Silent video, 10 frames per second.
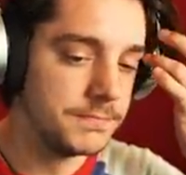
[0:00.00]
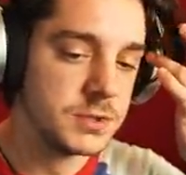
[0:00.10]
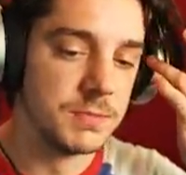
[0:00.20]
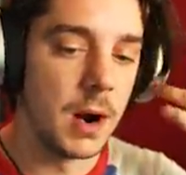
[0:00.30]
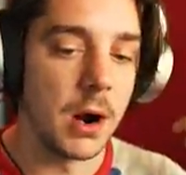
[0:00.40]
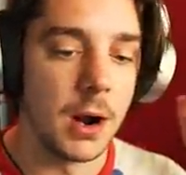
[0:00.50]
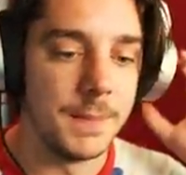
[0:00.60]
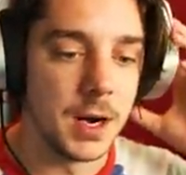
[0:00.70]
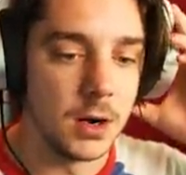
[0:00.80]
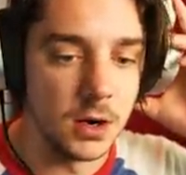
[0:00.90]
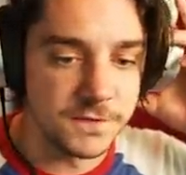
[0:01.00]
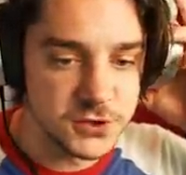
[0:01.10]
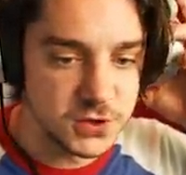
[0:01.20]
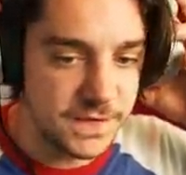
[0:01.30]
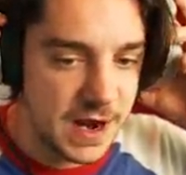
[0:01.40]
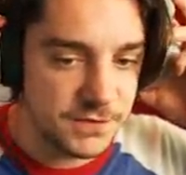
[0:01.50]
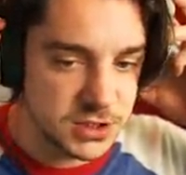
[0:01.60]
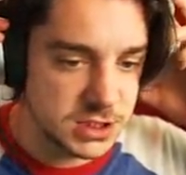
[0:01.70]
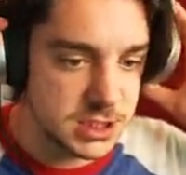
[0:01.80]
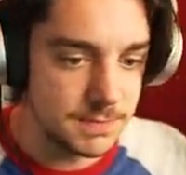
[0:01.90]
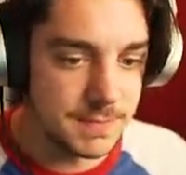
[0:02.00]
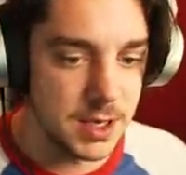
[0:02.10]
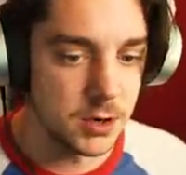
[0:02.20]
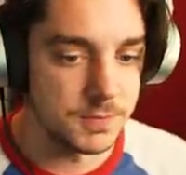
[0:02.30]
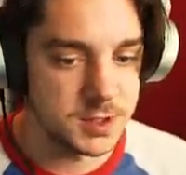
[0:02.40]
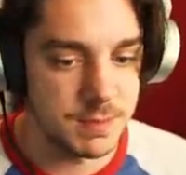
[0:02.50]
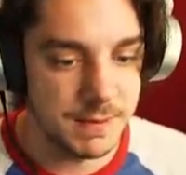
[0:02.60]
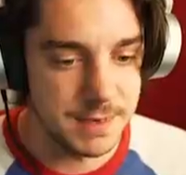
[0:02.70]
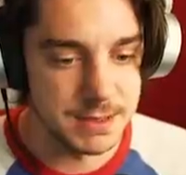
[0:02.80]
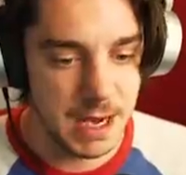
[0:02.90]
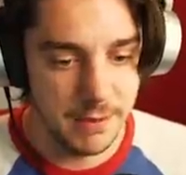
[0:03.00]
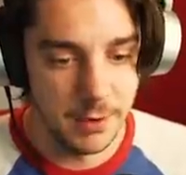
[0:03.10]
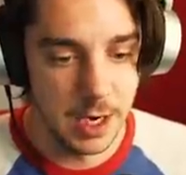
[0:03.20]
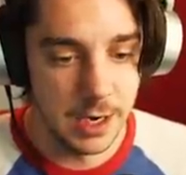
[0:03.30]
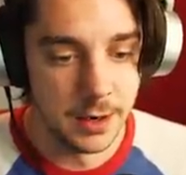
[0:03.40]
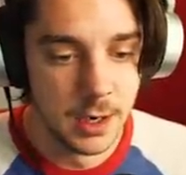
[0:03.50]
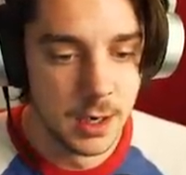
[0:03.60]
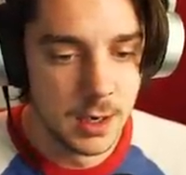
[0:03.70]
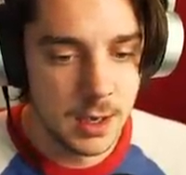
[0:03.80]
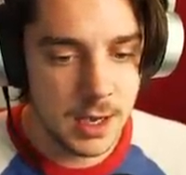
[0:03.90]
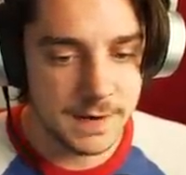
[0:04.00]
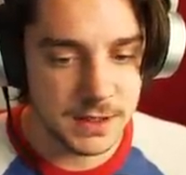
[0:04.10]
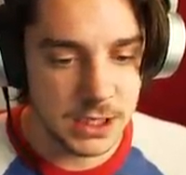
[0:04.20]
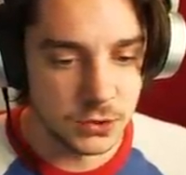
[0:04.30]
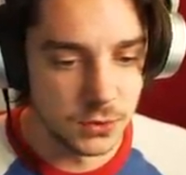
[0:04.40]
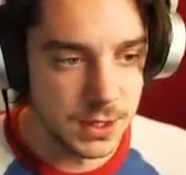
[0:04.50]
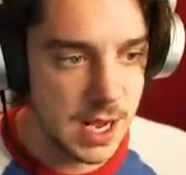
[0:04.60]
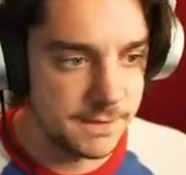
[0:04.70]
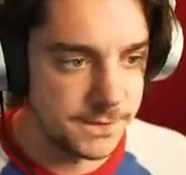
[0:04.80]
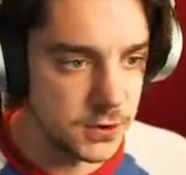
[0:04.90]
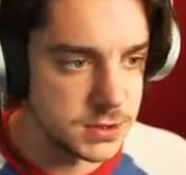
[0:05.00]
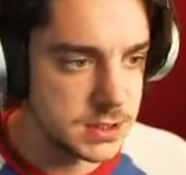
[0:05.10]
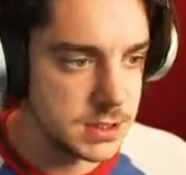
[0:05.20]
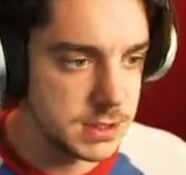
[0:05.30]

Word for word: Tomorrow, I better look for survivors and something better to protect me. I have to get through the night first.